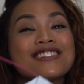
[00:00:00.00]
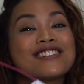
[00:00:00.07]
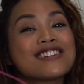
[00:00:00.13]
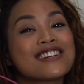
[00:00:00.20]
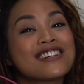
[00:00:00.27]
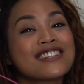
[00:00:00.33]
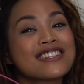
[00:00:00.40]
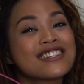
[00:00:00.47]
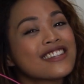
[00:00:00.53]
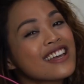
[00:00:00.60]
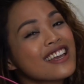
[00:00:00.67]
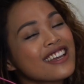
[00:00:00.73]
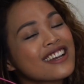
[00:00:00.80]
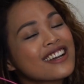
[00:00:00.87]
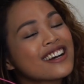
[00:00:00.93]
just
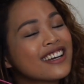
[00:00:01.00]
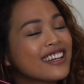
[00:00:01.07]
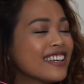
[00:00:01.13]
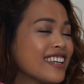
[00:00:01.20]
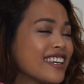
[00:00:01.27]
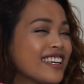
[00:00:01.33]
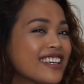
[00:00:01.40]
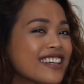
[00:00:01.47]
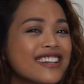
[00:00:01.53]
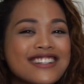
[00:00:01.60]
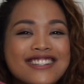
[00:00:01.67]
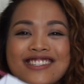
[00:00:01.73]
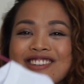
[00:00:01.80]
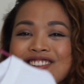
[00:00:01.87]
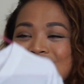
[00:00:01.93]
like honey. So,